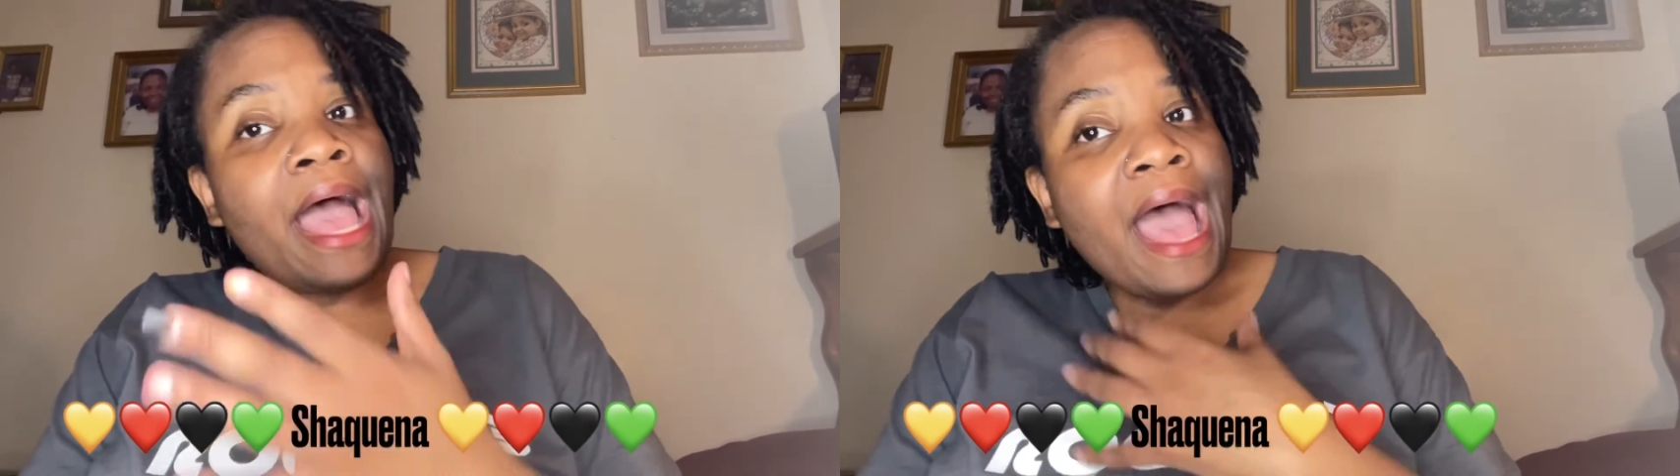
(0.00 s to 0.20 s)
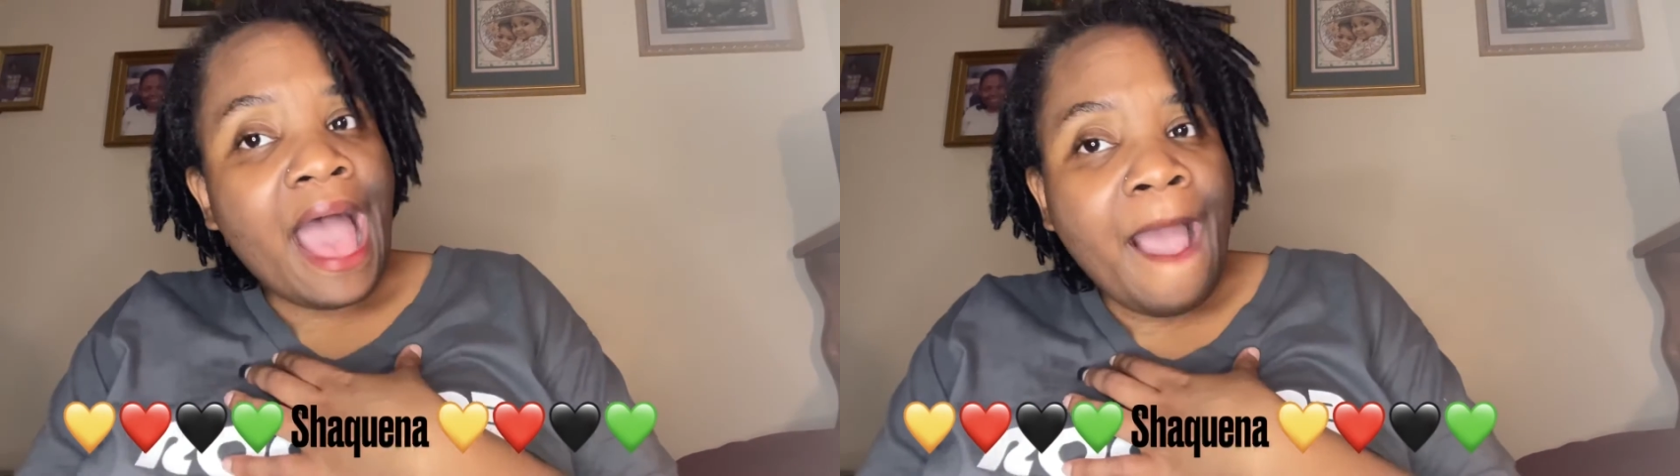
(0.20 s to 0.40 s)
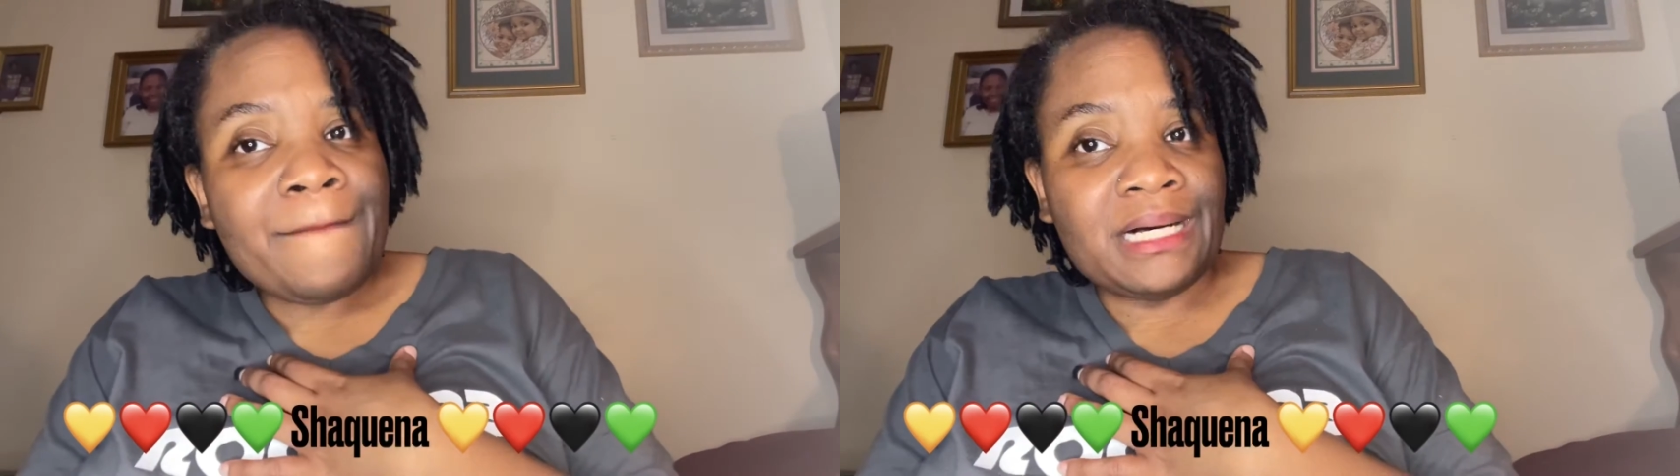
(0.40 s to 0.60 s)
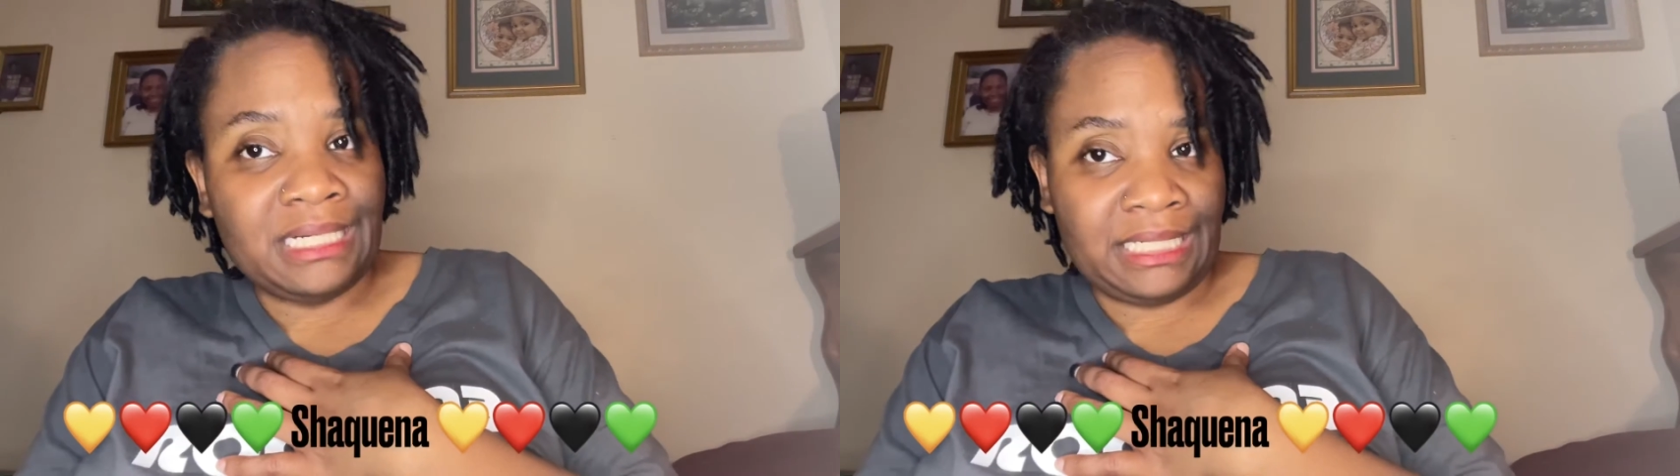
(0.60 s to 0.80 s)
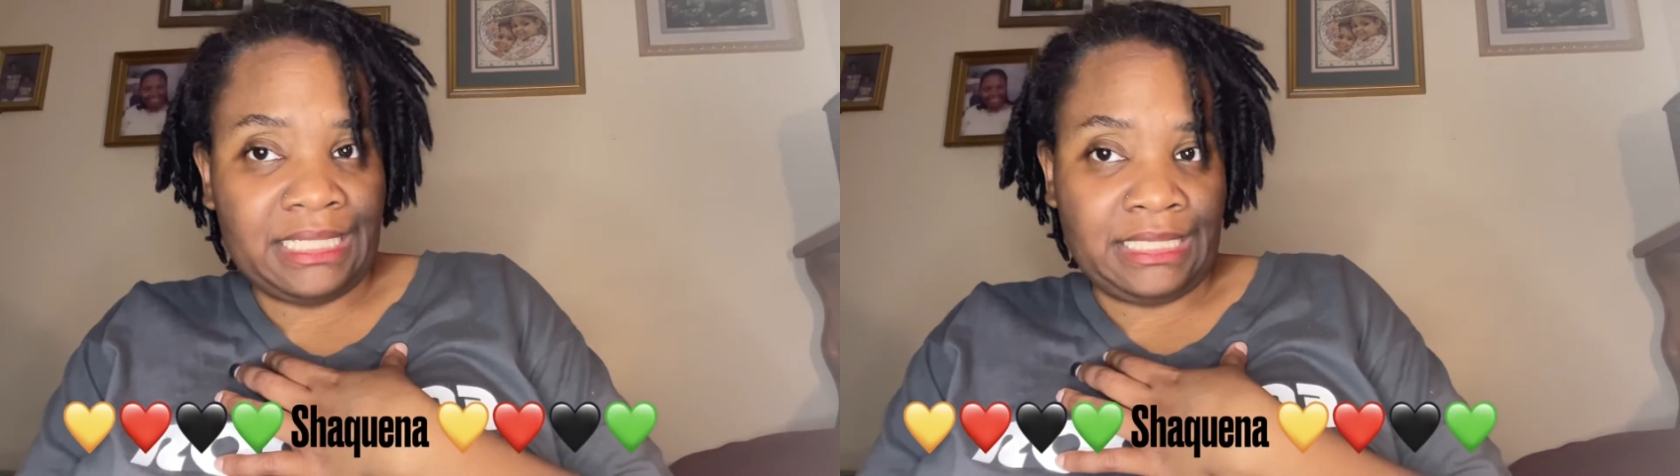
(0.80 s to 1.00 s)
I'm an
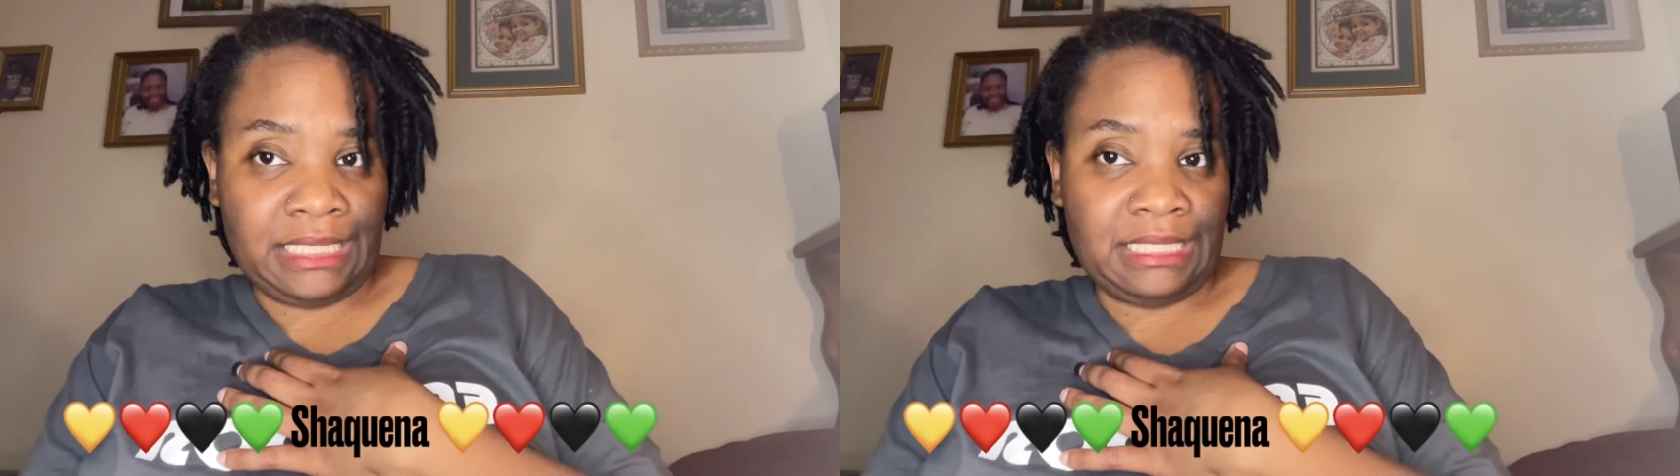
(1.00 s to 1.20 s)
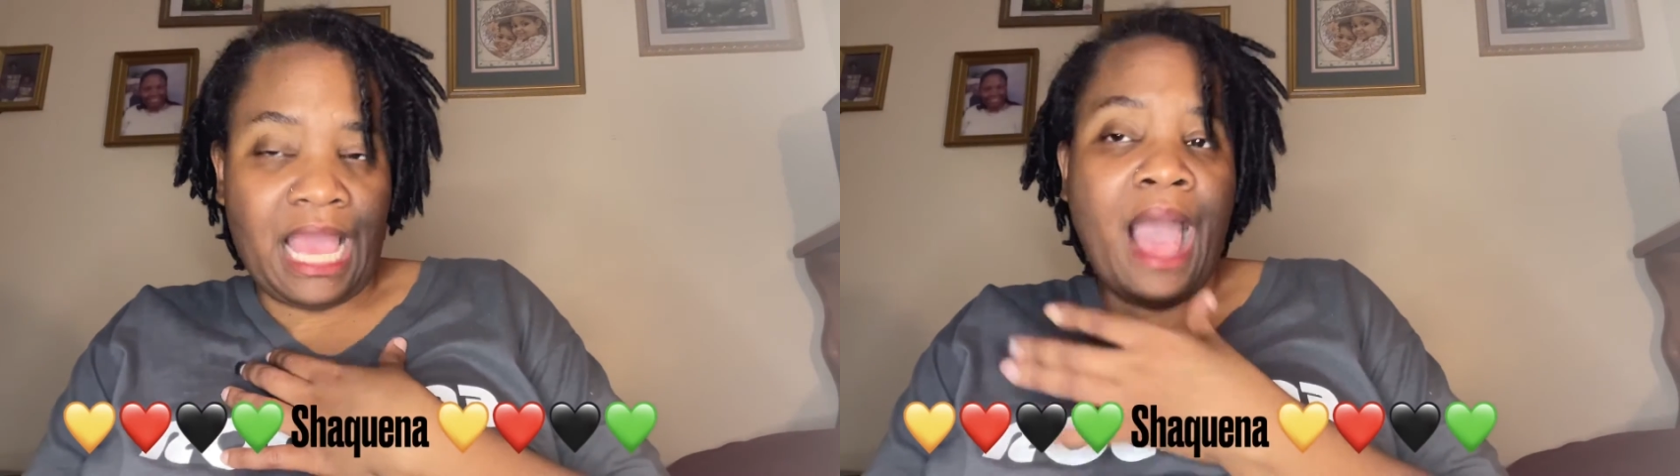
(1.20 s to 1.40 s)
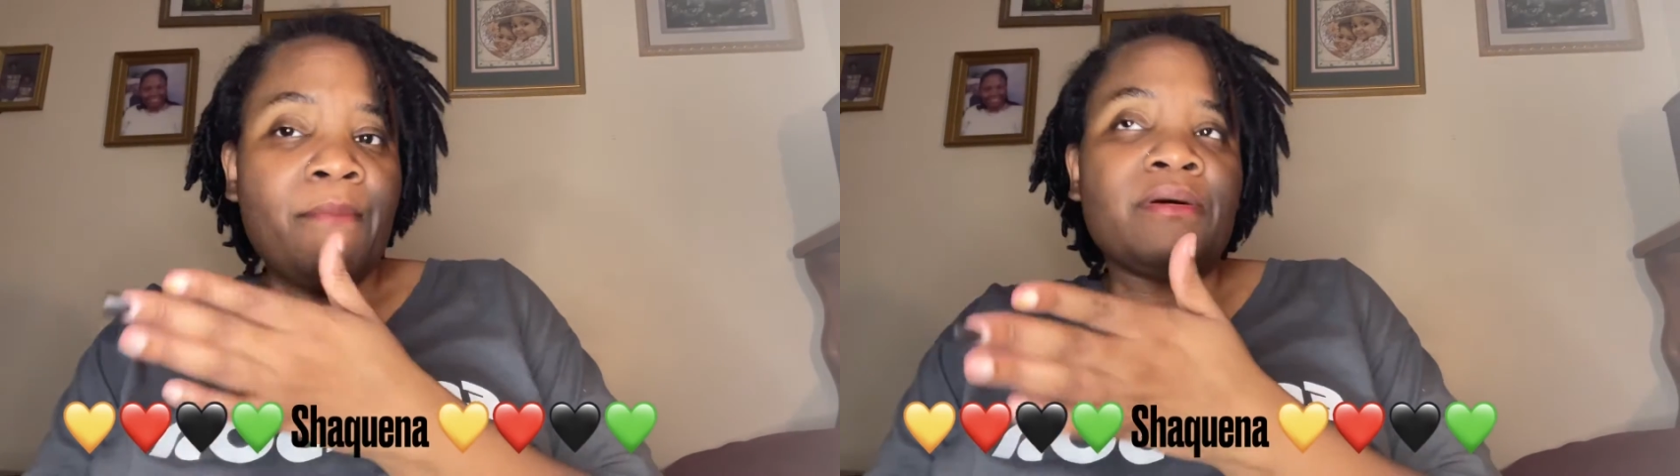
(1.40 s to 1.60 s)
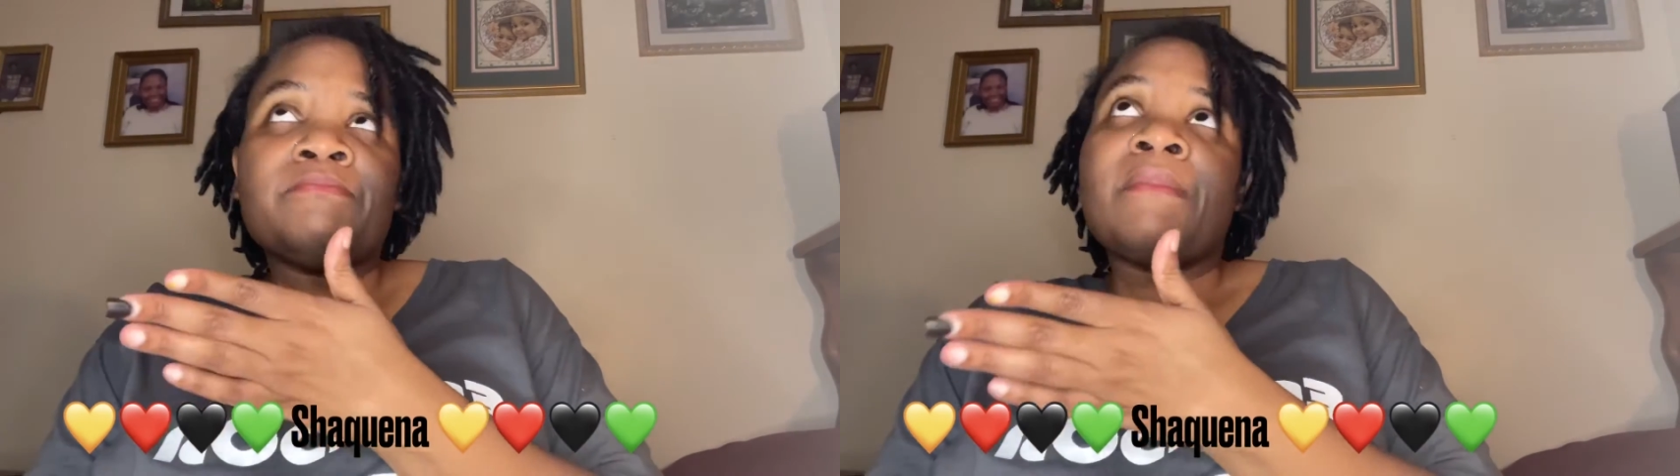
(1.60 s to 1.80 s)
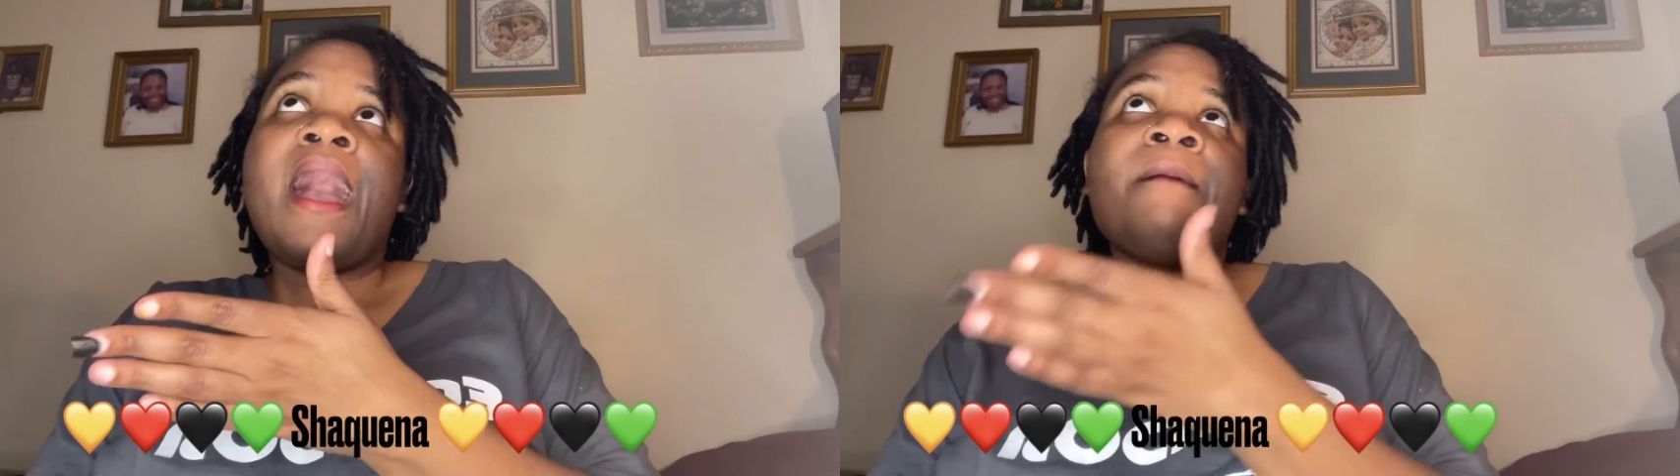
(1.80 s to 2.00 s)
auntie. I'm
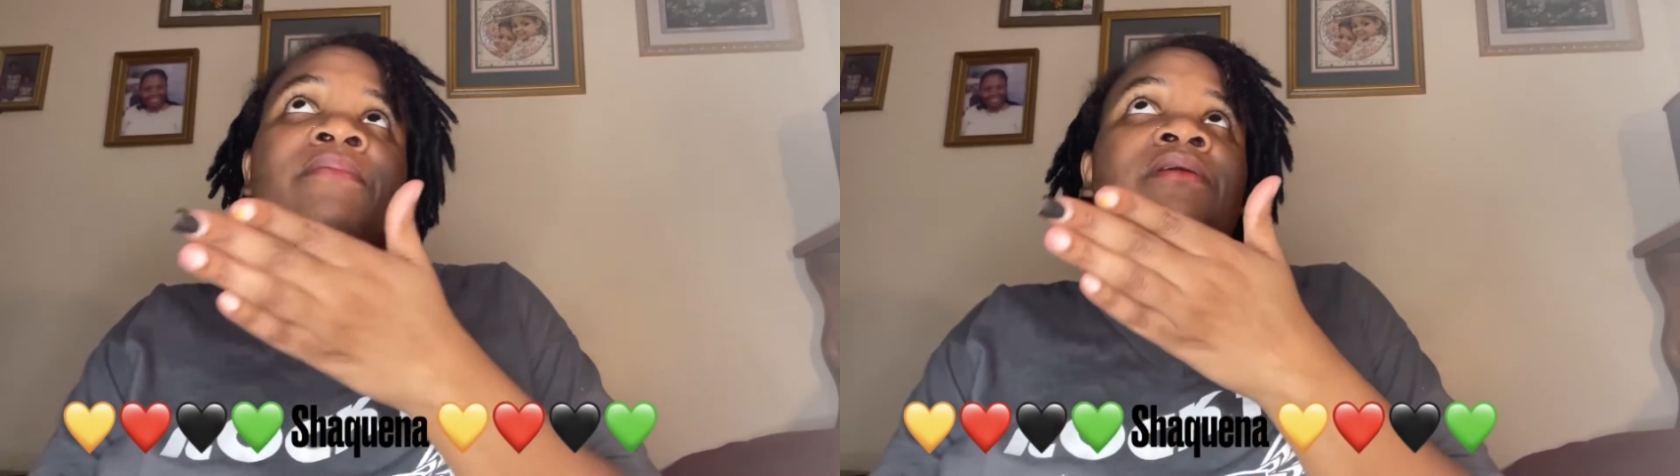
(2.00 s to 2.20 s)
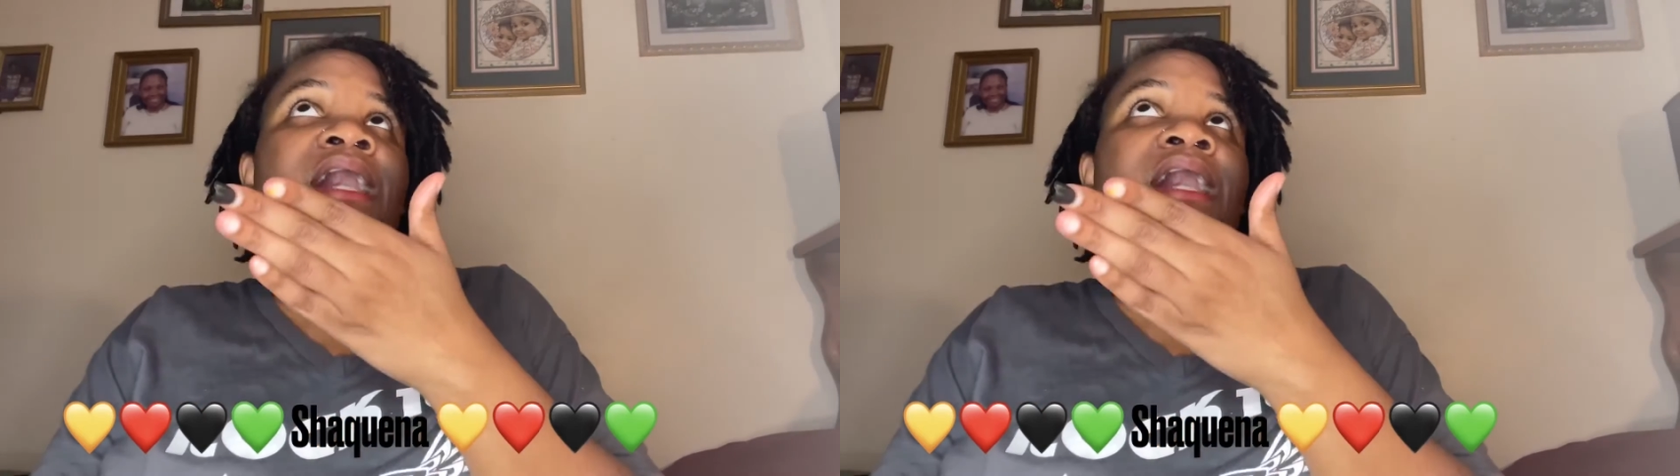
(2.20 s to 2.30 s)
a